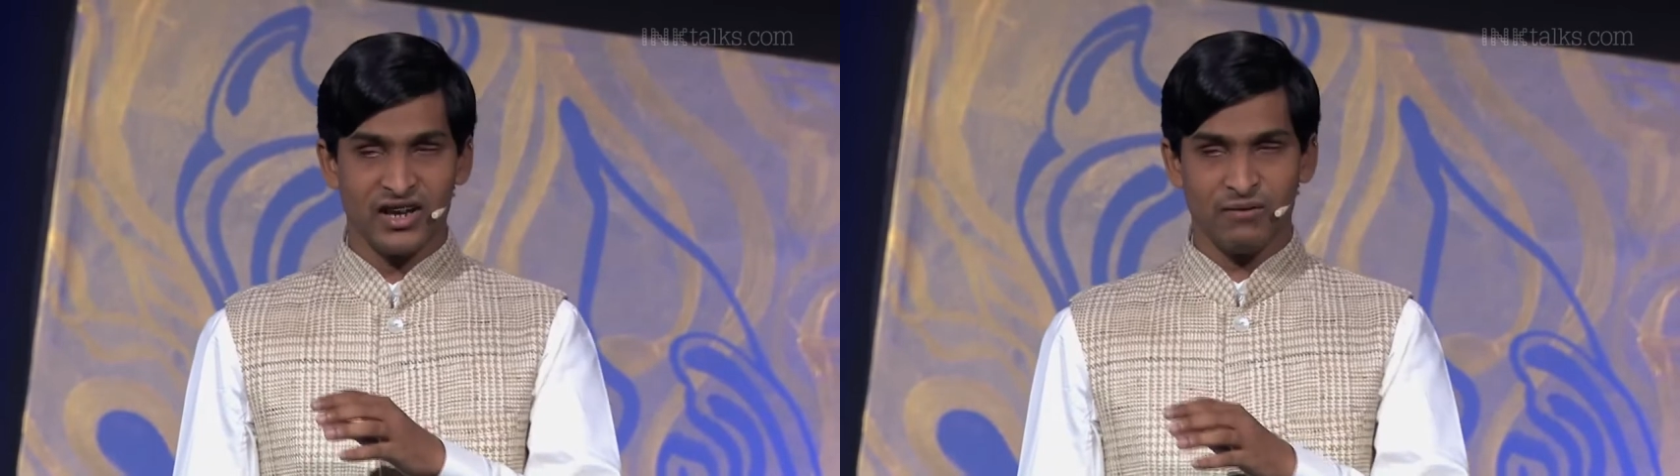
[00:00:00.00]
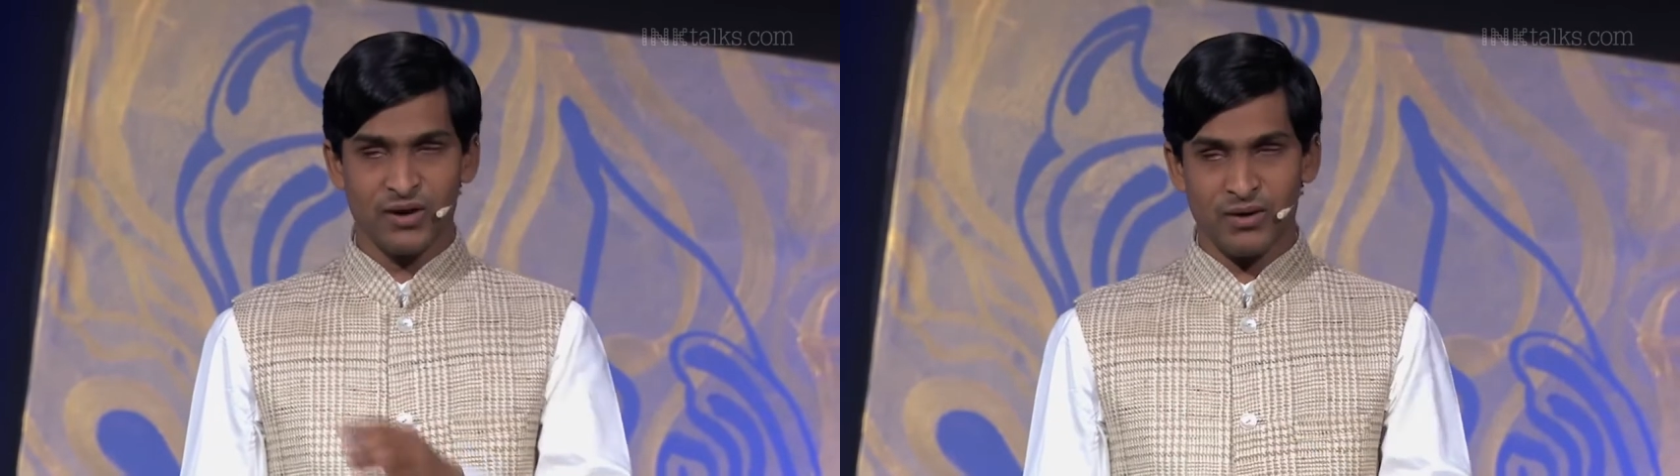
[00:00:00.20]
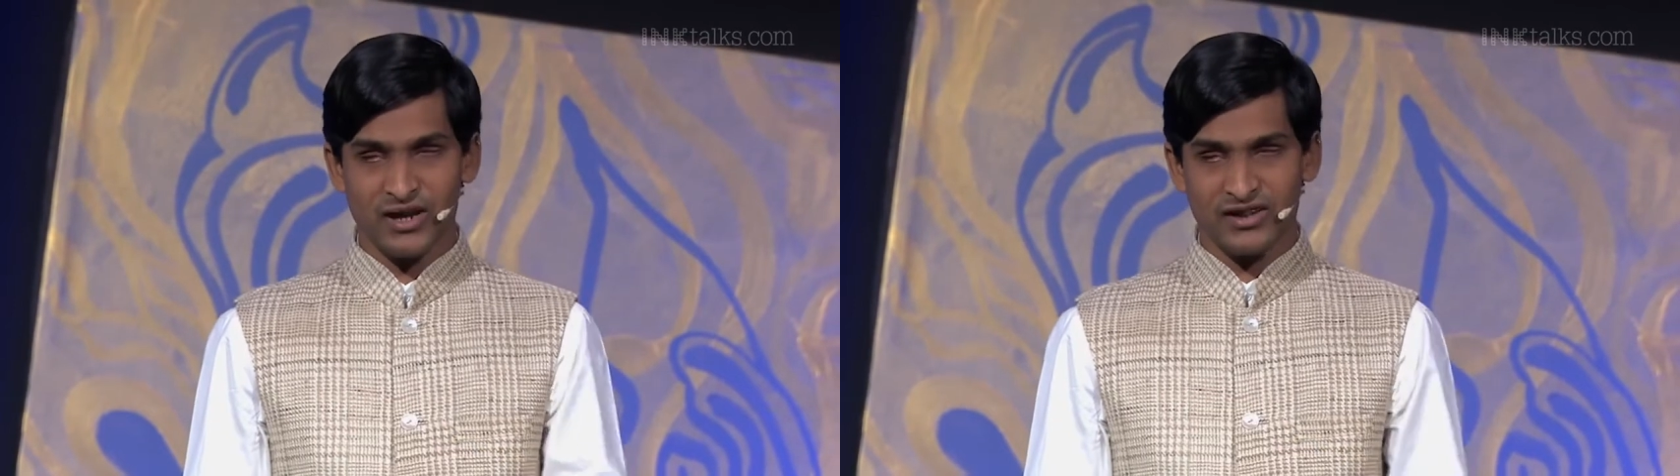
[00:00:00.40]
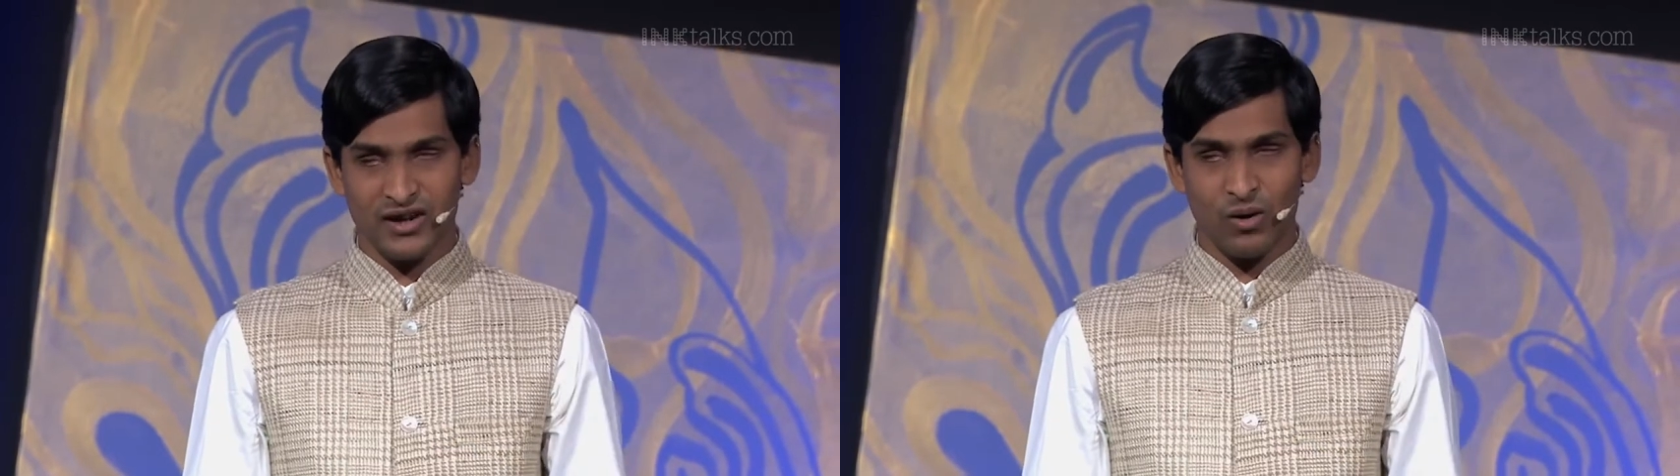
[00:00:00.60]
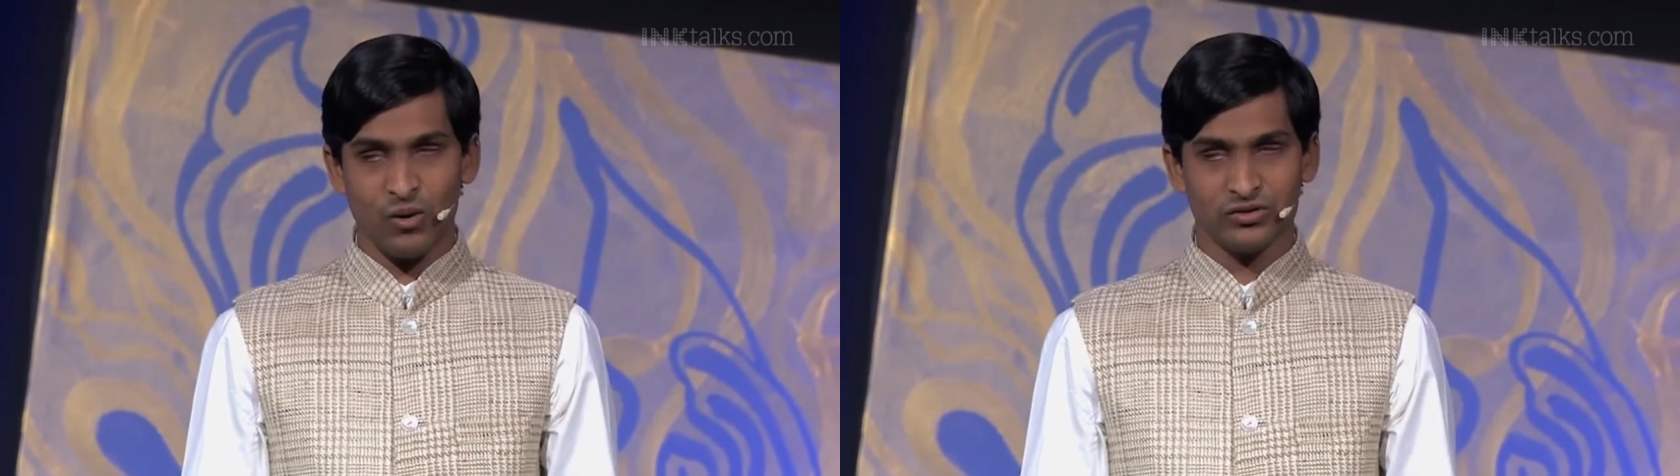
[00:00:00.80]
Everybody
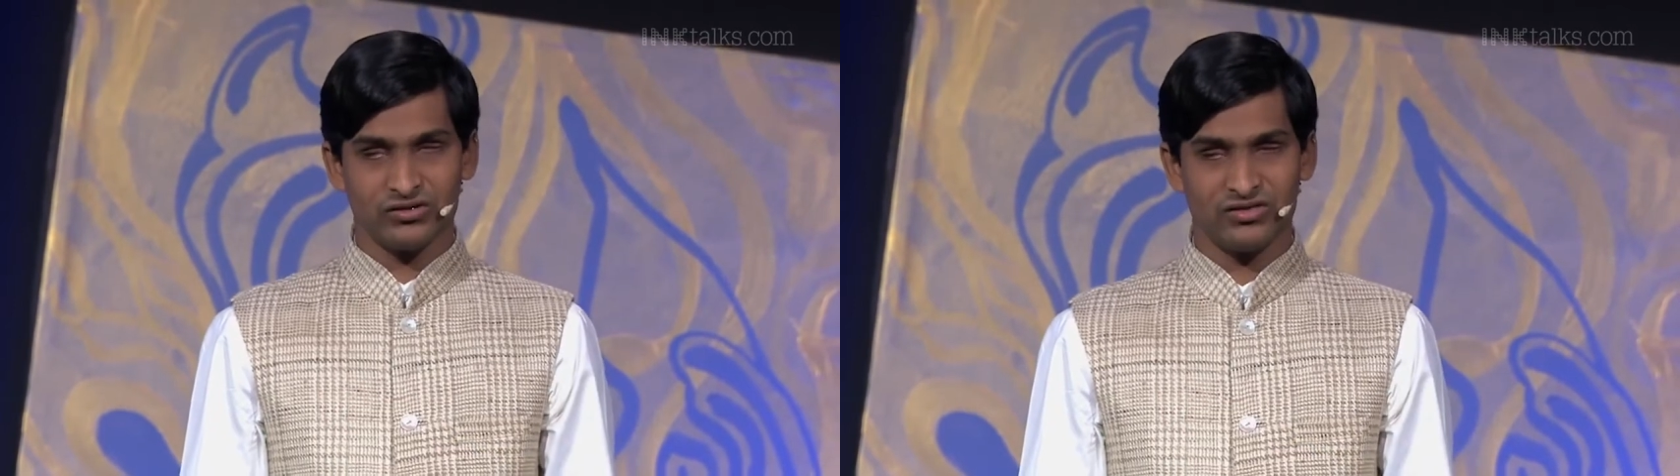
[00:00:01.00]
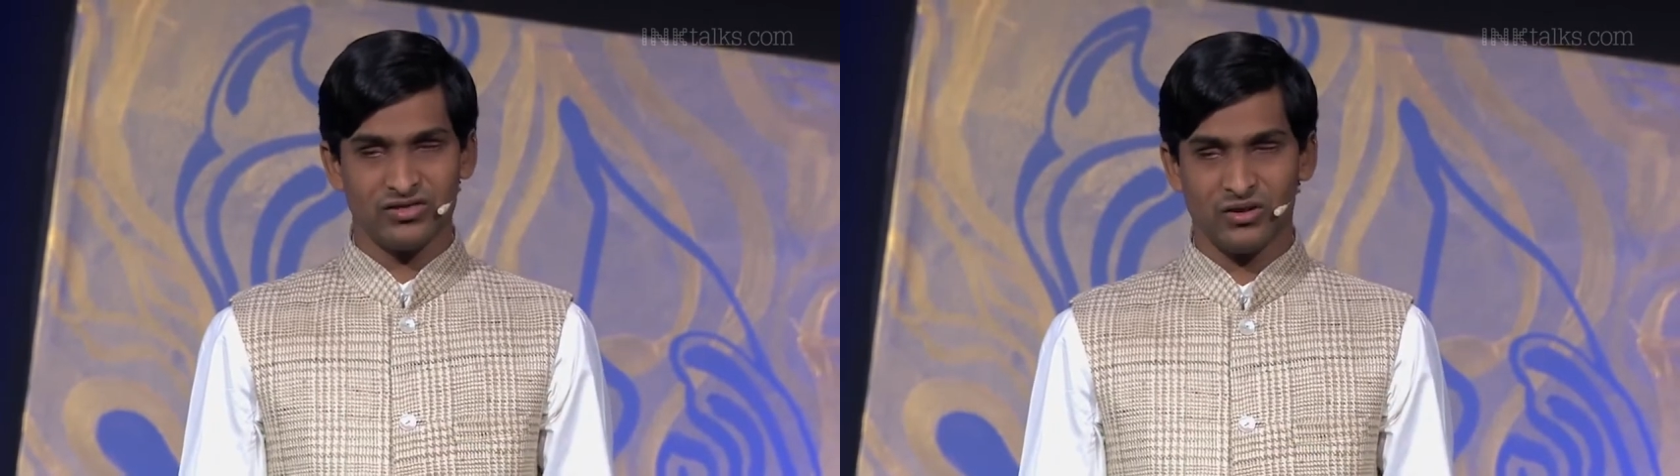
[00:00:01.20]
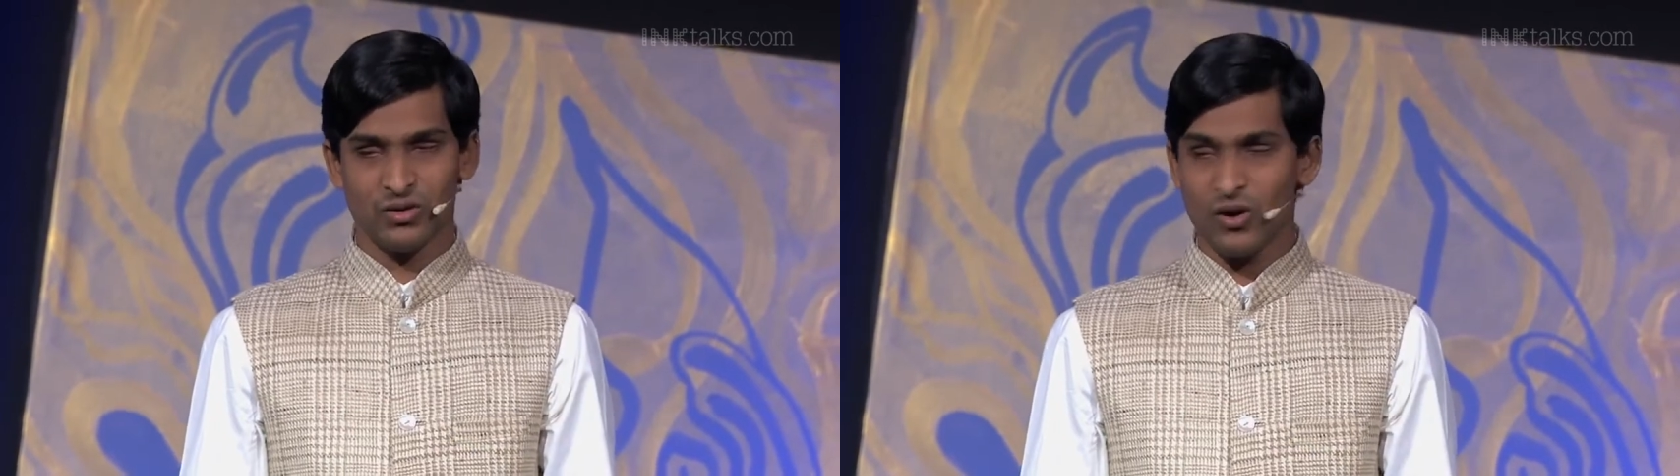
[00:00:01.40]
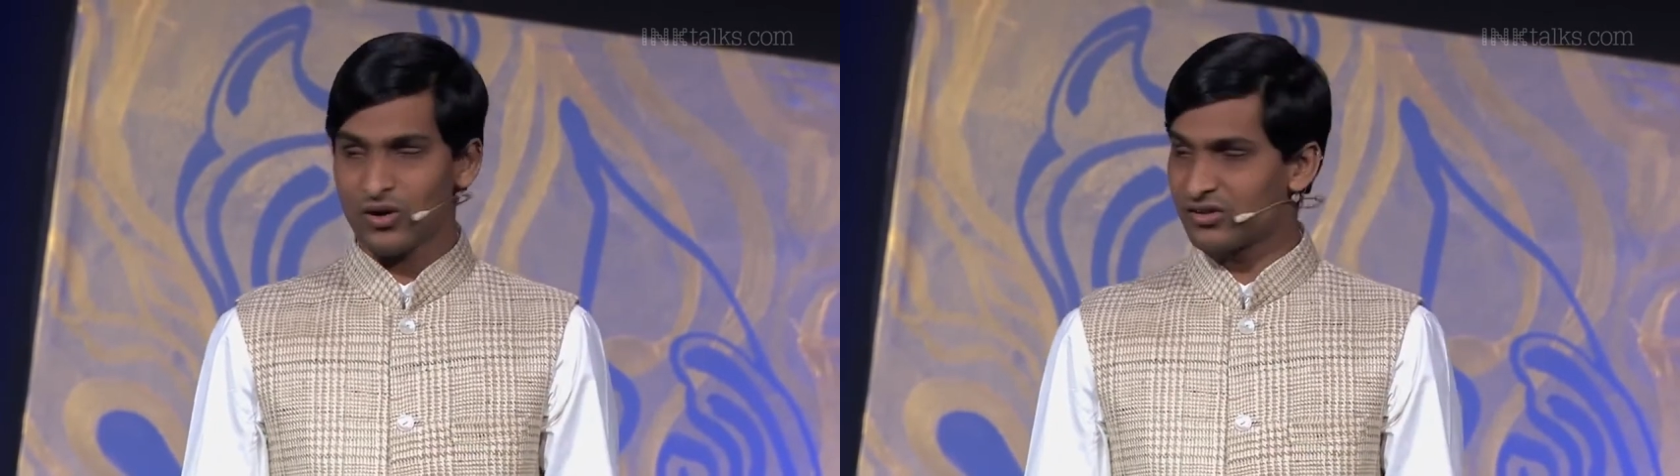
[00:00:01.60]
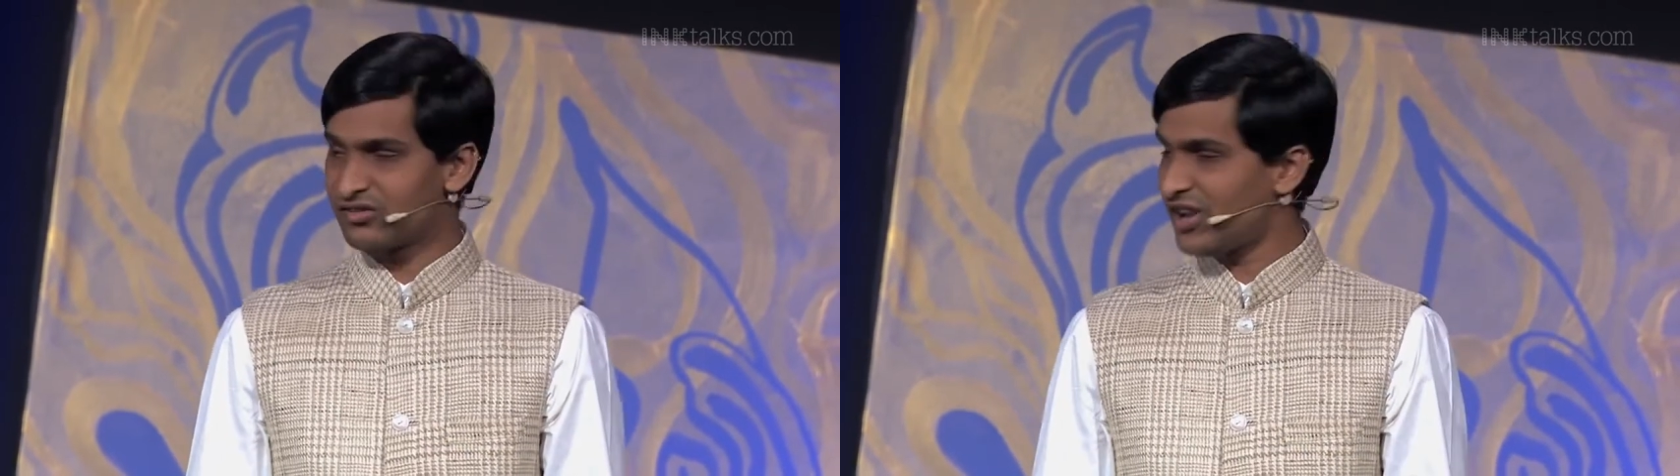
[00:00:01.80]
thought, oh,
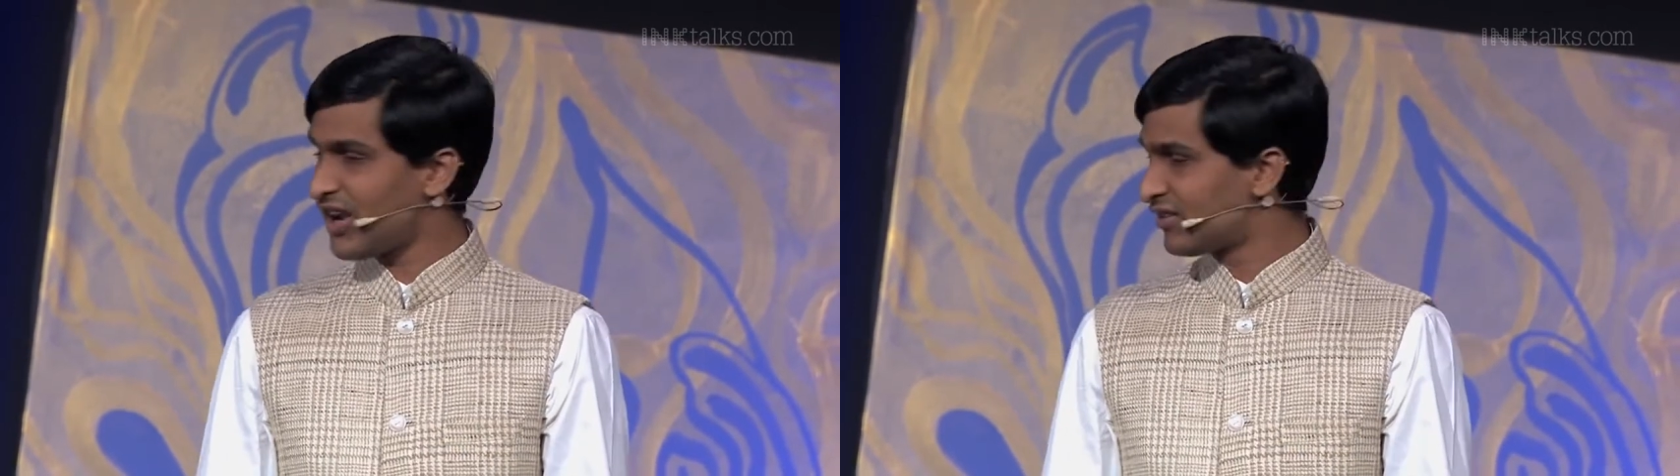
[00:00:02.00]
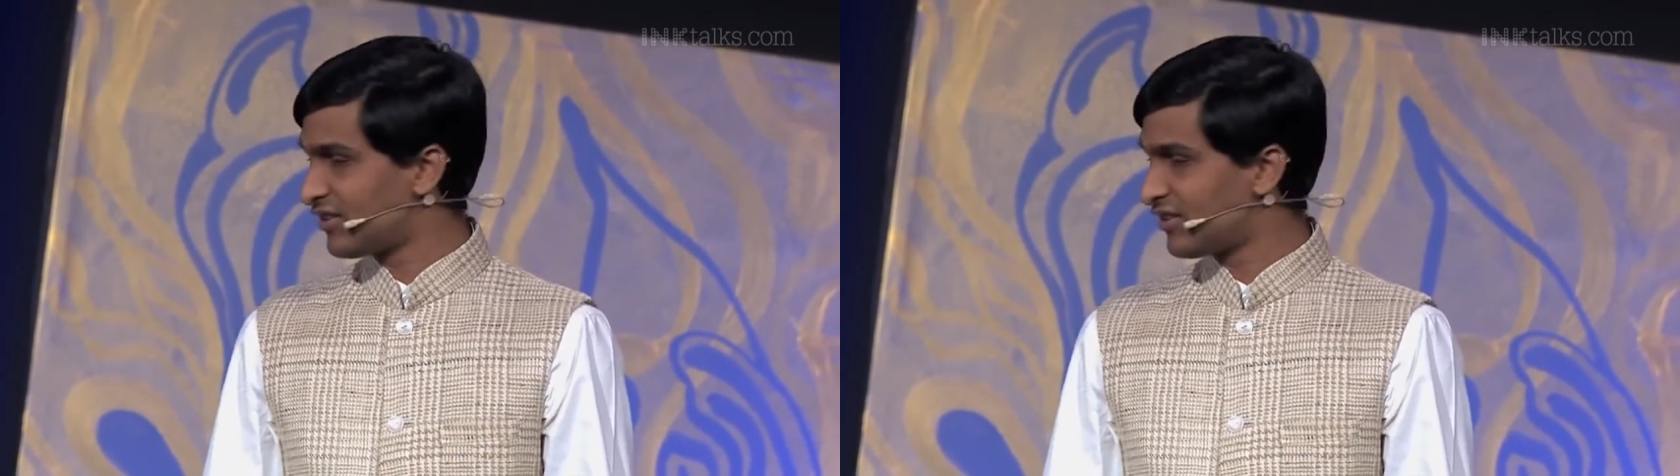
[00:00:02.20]
look, shit,